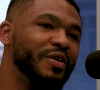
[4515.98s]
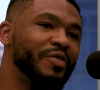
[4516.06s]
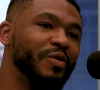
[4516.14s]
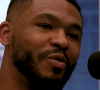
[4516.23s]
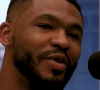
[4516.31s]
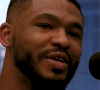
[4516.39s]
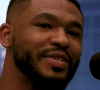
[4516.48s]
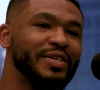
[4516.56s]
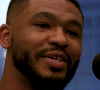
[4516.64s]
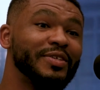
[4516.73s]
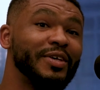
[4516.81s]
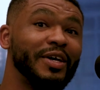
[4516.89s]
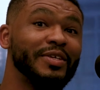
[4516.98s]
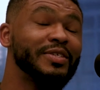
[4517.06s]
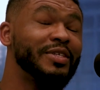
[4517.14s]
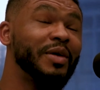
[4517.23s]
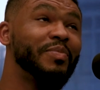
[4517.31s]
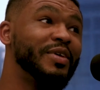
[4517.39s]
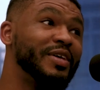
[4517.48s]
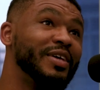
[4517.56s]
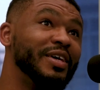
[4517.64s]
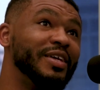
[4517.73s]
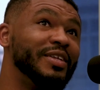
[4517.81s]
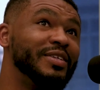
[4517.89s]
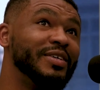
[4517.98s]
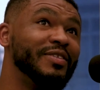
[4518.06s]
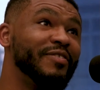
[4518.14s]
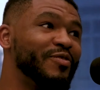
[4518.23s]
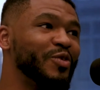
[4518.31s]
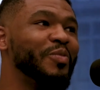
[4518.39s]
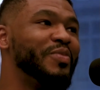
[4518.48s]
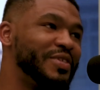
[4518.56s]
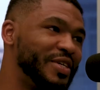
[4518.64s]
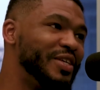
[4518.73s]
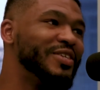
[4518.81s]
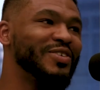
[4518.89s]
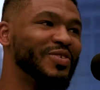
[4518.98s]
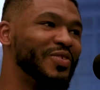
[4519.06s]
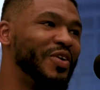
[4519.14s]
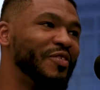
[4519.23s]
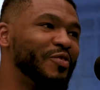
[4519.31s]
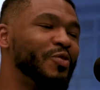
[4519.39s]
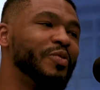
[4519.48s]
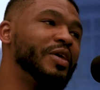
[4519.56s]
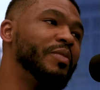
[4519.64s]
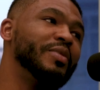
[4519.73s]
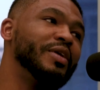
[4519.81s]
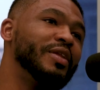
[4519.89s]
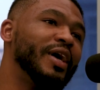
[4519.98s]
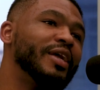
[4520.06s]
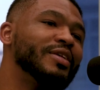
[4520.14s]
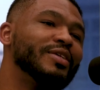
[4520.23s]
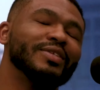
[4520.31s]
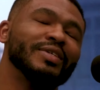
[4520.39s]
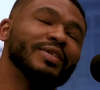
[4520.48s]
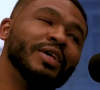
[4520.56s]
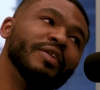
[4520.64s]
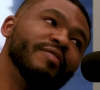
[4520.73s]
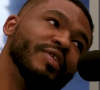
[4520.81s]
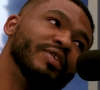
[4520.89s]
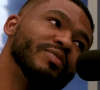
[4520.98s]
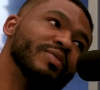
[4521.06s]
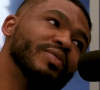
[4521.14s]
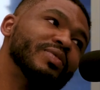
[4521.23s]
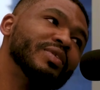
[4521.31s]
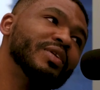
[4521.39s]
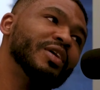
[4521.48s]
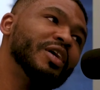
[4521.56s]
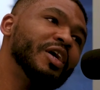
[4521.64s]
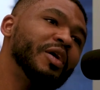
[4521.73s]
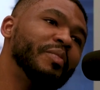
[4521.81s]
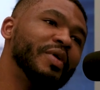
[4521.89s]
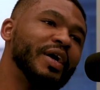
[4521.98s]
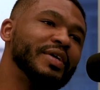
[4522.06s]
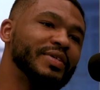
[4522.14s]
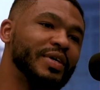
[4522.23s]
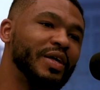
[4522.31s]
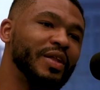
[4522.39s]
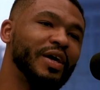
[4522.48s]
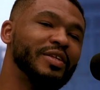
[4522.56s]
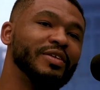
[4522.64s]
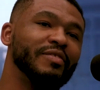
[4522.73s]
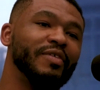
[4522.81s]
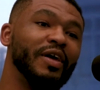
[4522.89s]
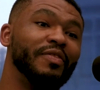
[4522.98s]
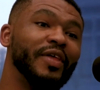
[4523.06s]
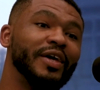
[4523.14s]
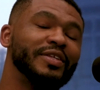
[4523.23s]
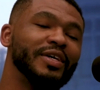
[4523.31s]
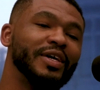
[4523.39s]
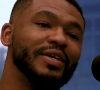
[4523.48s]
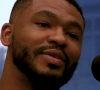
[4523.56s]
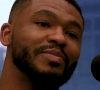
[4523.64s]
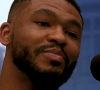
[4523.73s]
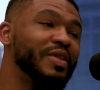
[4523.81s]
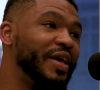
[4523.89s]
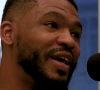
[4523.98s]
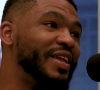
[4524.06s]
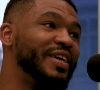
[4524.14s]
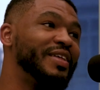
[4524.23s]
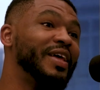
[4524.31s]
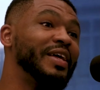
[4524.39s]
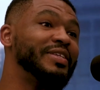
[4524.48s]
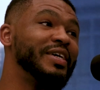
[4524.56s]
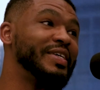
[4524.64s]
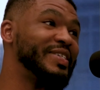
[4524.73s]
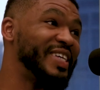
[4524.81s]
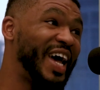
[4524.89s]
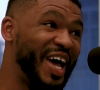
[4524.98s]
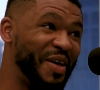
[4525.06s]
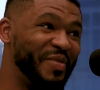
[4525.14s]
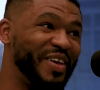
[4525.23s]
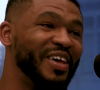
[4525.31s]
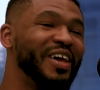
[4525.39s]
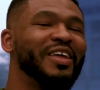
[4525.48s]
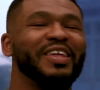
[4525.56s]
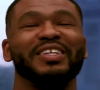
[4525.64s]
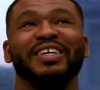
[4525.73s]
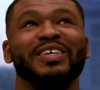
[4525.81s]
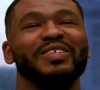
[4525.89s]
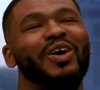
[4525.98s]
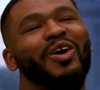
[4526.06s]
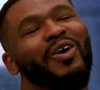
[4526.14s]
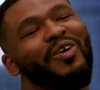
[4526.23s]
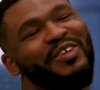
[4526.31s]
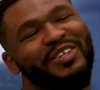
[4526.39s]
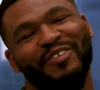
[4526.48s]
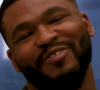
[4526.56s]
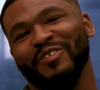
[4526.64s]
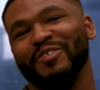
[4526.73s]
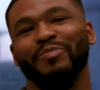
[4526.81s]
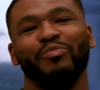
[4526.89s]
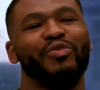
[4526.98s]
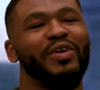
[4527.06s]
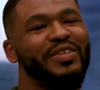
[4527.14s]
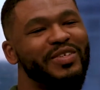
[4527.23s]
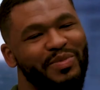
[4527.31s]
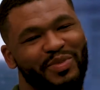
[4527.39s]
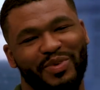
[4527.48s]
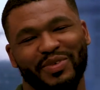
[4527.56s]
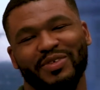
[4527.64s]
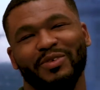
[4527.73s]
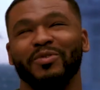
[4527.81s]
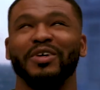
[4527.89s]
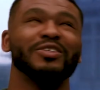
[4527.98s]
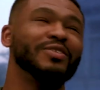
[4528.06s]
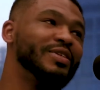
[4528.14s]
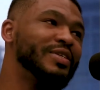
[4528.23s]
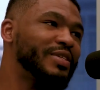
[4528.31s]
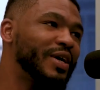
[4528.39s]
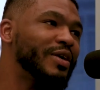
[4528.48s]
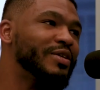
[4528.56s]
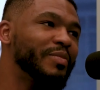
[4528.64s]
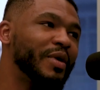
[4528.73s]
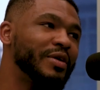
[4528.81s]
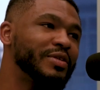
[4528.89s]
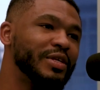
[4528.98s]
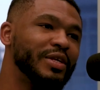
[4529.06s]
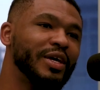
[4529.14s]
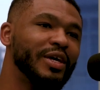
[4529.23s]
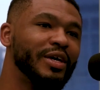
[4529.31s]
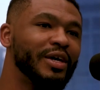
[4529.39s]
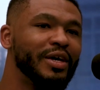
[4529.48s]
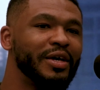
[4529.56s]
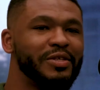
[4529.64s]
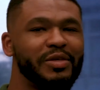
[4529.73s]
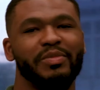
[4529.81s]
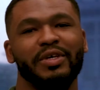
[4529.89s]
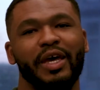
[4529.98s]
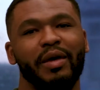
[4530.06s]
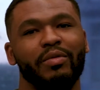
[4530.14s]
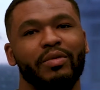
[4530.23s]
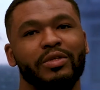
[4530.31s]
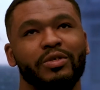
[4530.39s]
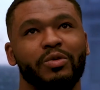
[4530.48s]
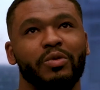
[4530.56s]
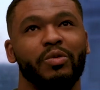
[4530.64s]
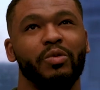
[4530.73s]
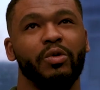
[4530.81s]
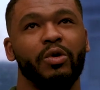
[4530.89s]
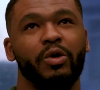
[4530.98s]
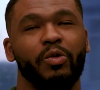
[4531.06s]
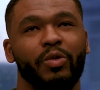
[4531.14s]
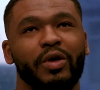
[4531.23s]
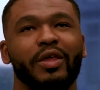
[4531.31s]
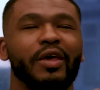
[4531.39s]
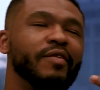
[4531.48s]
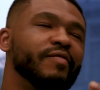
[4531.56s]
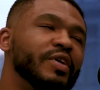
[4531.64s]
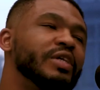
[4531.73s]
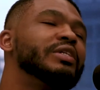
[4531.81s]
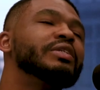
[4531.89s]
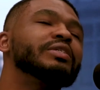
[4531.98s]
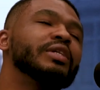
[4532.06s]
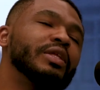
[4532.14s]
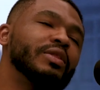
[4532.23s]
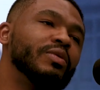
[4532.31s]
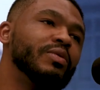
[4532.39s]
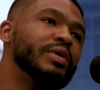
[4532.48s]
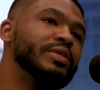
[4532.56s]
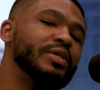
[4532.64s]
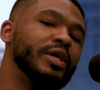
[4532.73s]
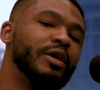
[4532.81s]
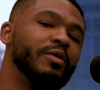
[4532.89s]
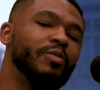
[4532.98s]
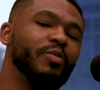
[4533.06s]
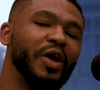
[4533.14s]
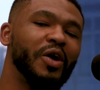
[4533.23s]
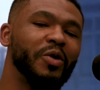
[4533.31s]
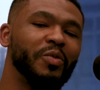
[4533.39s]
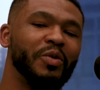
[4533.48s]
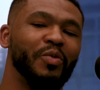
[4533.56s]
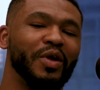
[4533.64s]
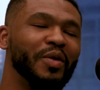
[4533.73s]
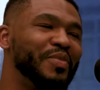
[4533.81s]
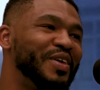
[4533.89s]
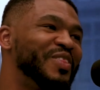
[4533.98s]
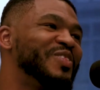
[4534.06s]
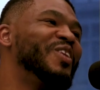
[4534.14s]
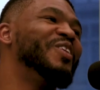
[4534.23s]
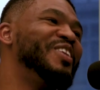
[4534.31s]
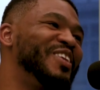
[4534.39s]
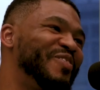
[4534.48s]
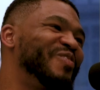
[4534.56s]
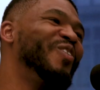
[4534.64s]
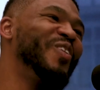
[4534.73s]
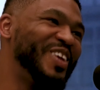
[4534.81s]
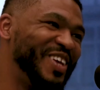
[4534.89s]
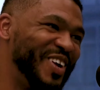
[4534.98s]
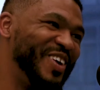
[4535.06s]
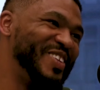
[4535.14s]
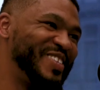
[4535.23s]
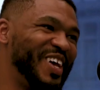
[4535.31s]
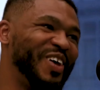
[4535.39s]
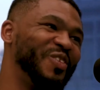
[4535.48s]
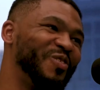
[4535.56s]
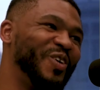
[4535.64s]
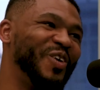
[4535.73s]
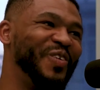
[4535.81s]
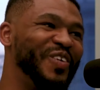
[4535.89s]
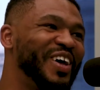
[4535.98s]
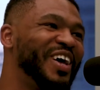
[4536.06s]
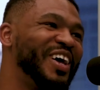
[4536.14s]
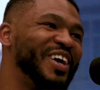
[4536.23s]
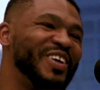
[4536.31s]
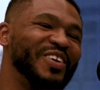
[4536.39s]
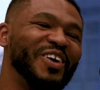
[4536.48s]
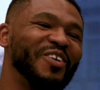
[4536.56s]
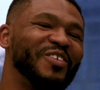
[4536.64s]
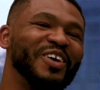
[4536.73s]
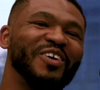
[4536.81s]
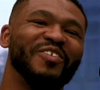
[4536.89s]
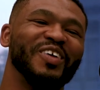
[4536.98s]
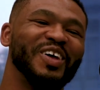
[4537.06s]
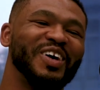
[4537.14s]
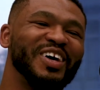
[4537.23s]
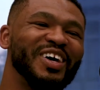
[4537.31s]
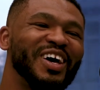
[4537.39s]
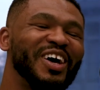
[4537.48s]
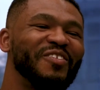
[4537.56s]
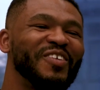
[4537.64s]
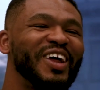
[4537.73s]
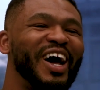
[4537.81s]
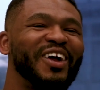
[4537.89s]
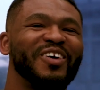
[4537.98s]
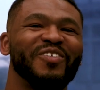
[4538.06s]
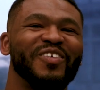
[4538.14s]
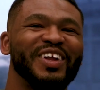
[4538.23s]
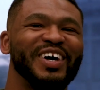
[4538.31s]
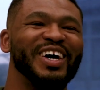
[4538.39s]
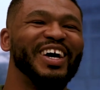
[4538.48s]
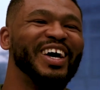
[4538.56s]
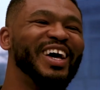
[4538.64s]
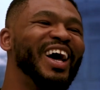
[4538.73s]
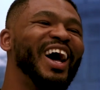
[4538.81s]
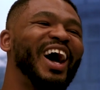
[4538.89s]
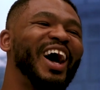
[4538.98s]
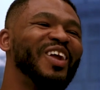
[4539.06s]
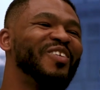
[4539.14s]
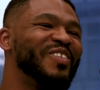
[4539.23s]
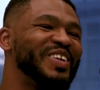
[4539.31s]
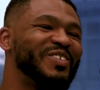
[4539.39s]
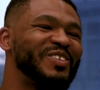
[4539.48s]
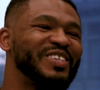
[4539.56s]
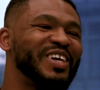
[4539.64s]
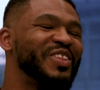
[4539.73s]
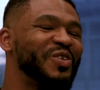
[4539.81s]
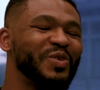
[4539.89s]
The risk is us stepping into the full potential of who we can be, not just as individuals, but as a collective. And that takes planning, that takes timing, that takes all the different principles to what you just talked about today to be able to really envision St. Louis and where we want to be 30, 40 years down the road. We don't want to, I don't want a St.